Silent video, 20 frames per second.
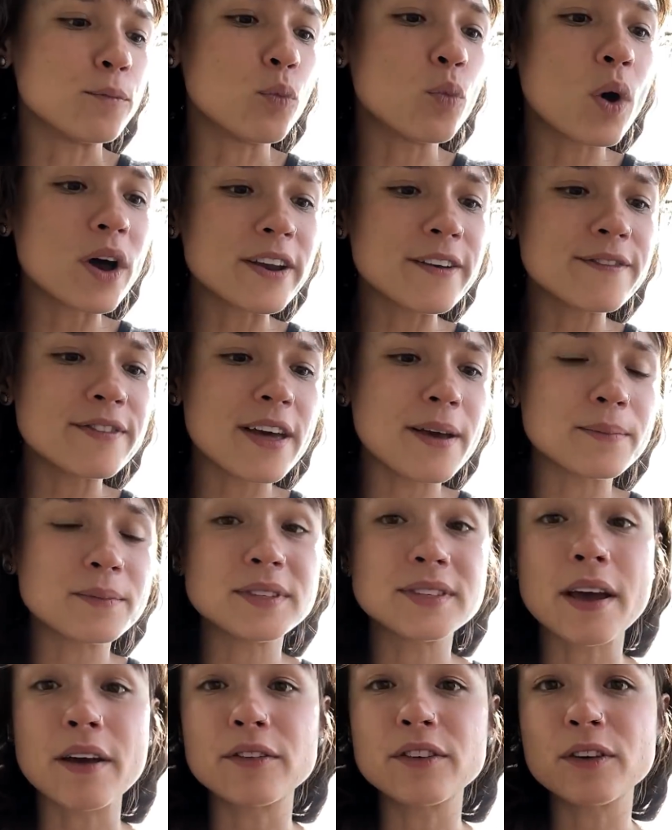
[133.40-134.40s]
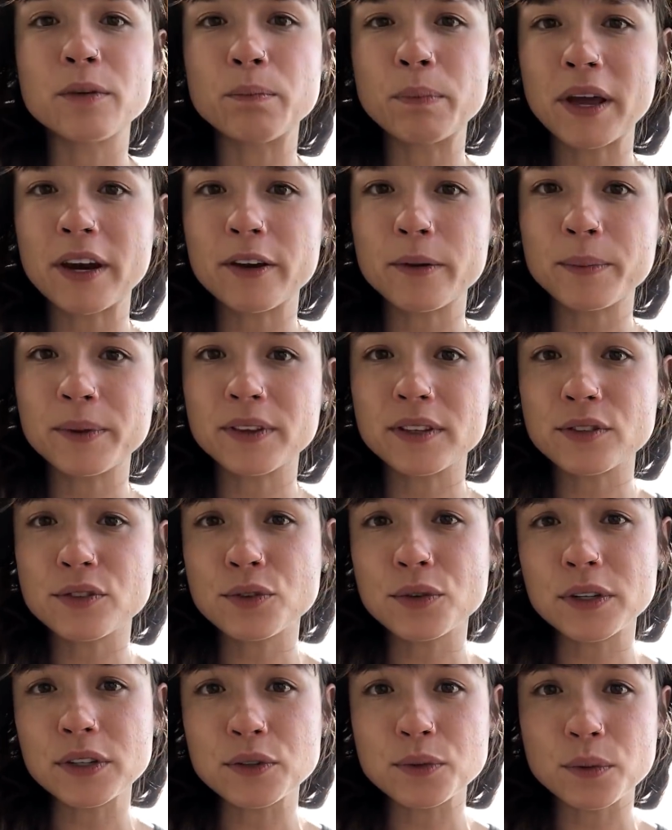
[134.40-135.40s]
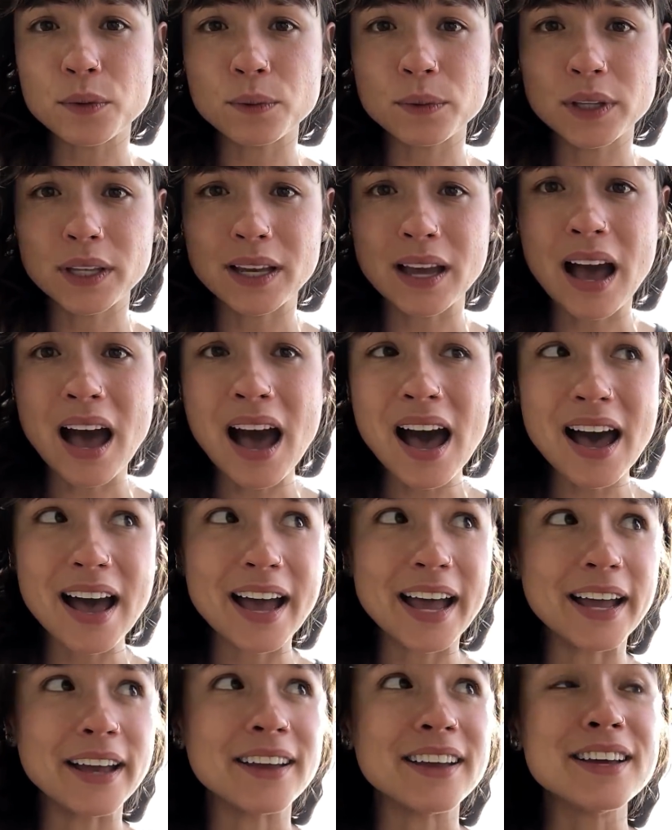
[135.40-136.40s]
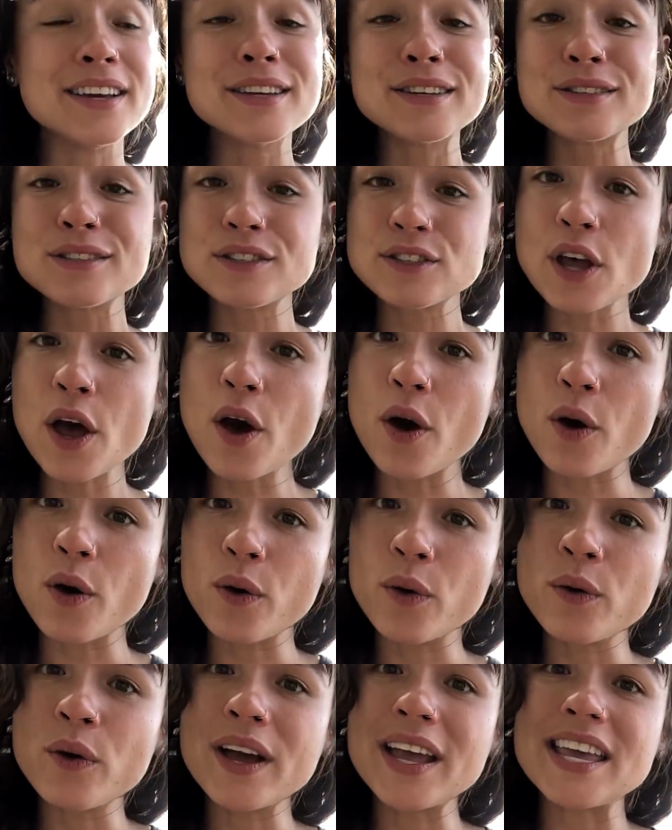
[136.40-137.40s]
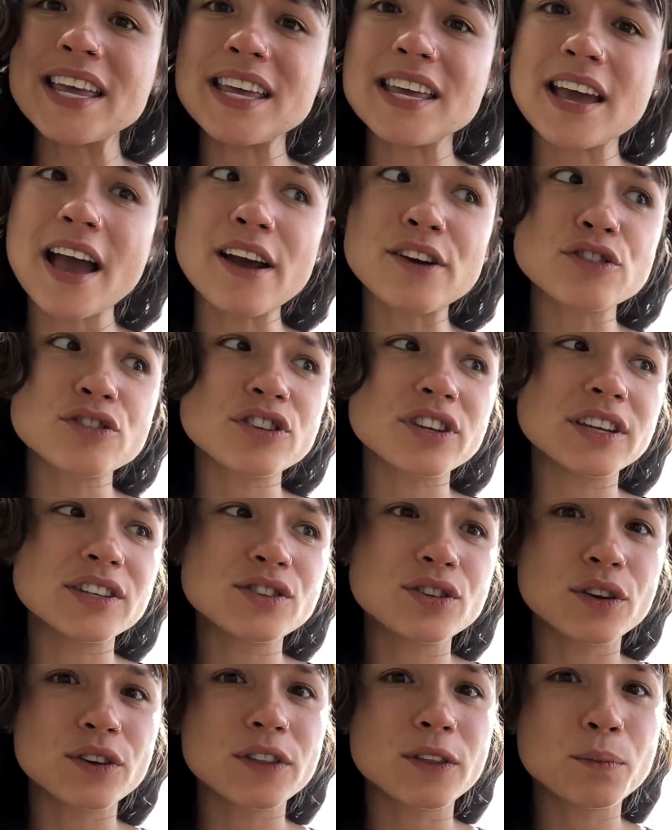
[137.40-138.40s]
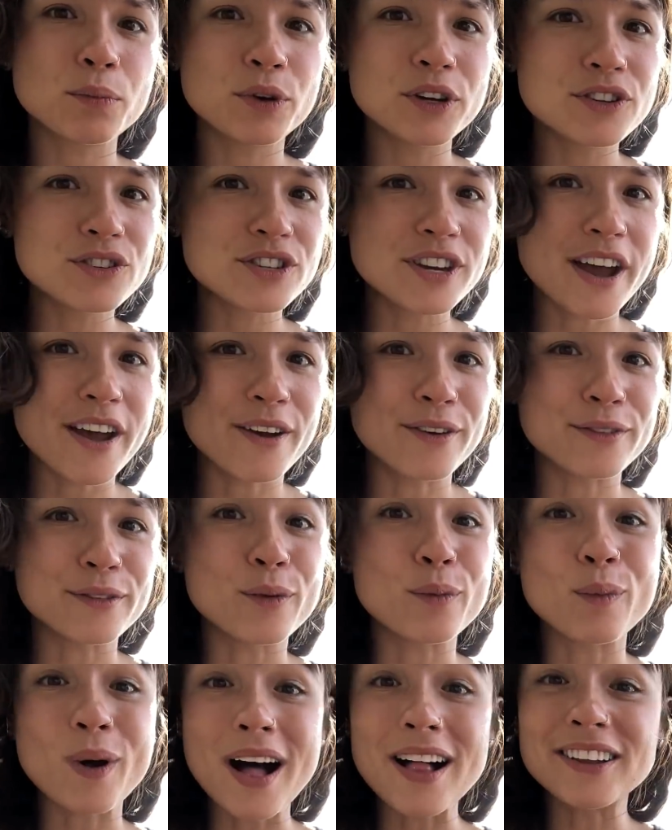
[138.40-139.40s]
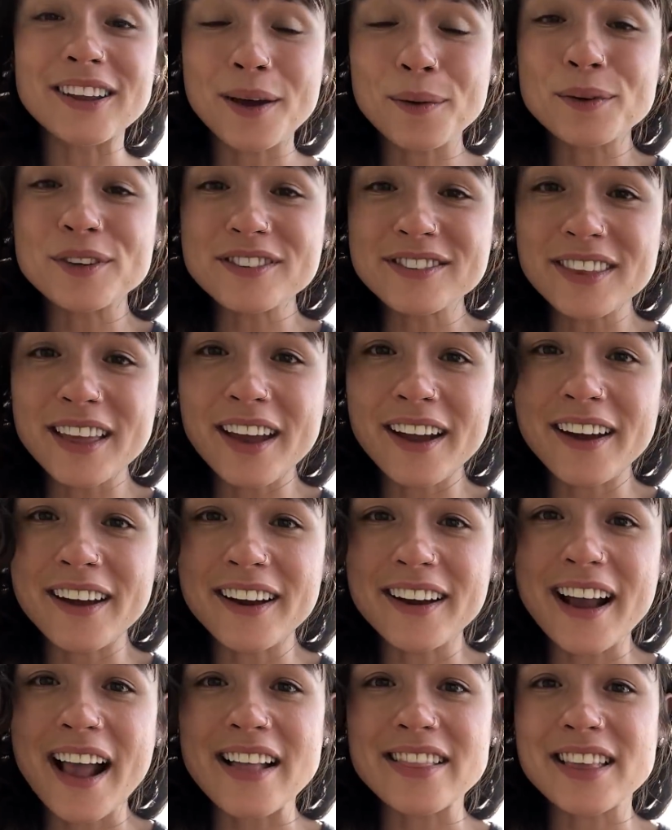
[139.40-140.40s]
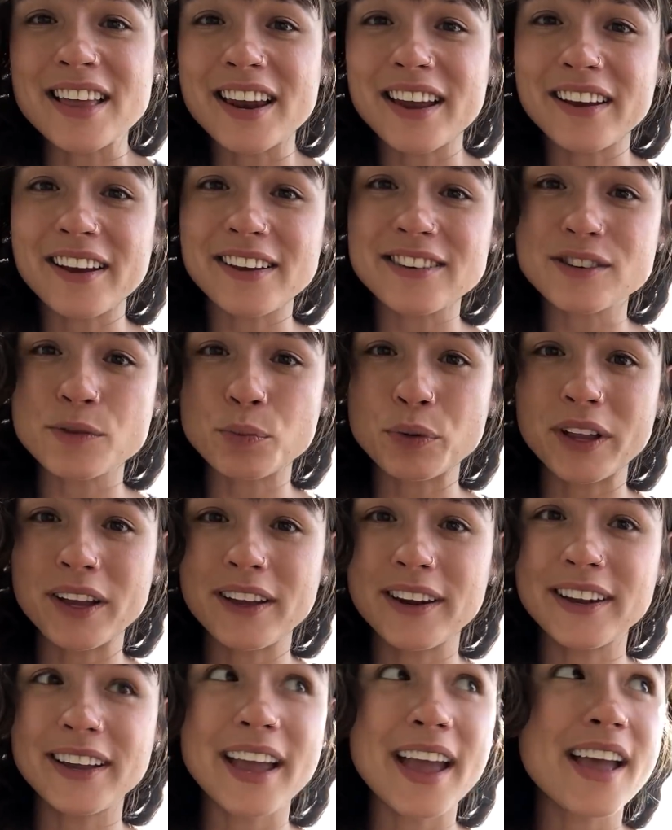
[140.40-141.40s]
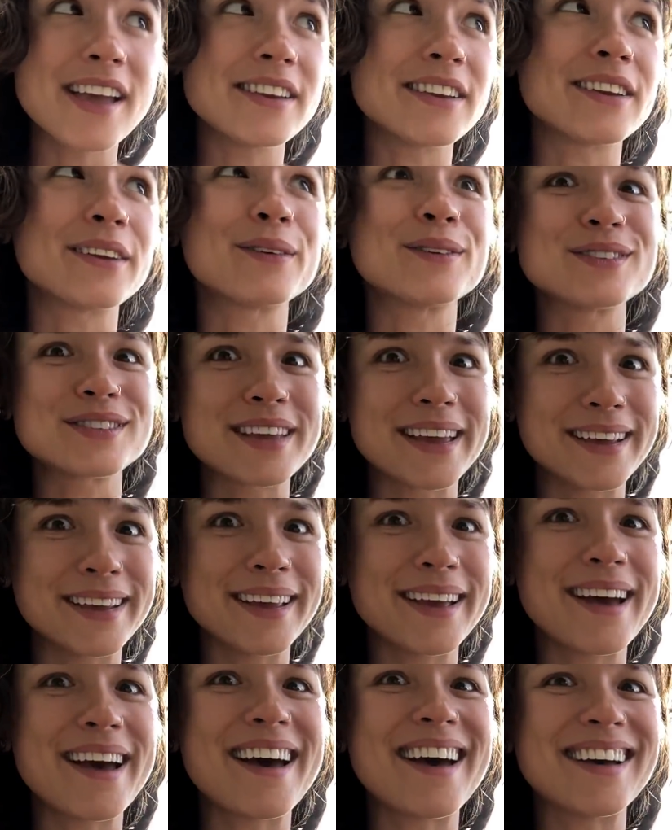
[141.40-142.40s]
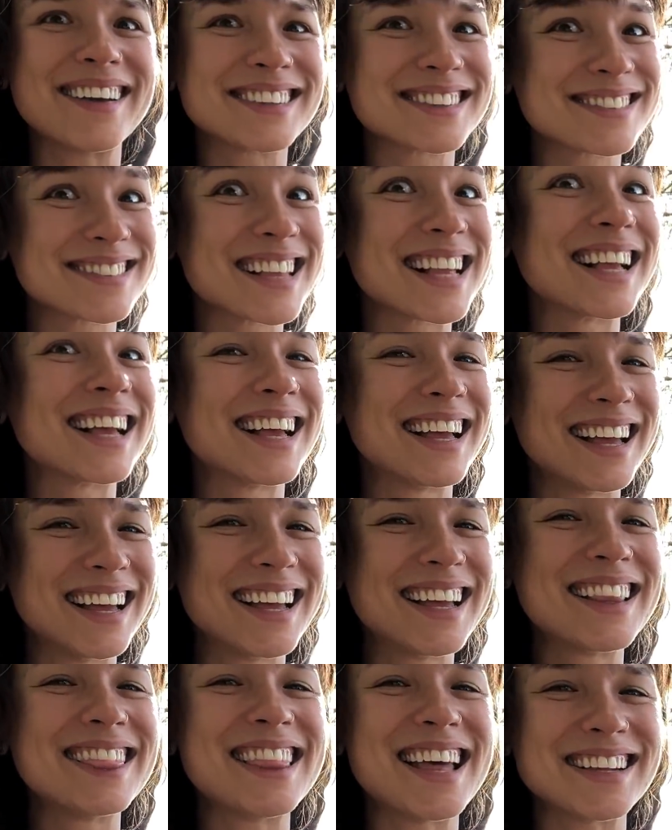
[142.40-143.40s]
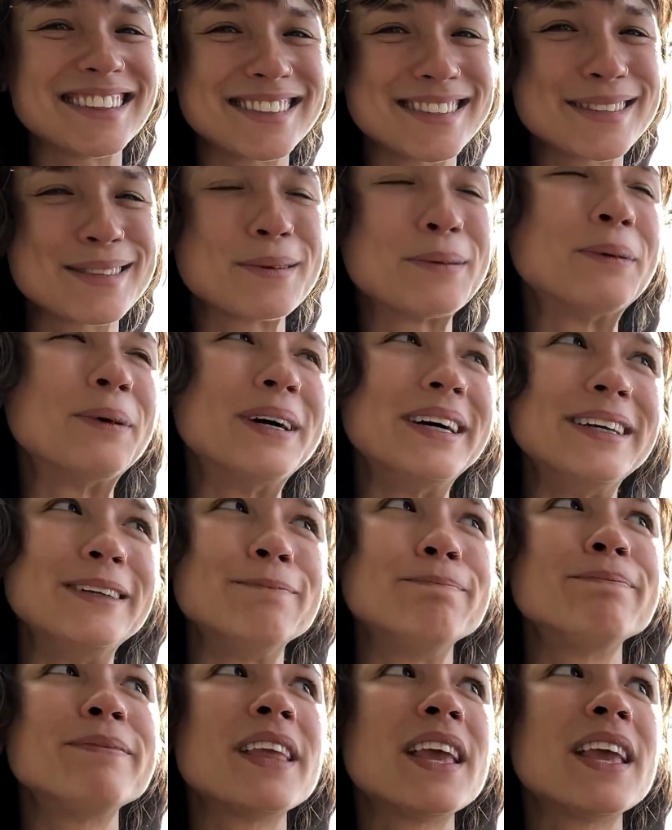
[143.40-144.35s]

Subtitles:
One of them sounded better, but the strings were really high. So he actually took the bridge down while I was there, and then I got to play it again, and I was like, yeah, that's the one.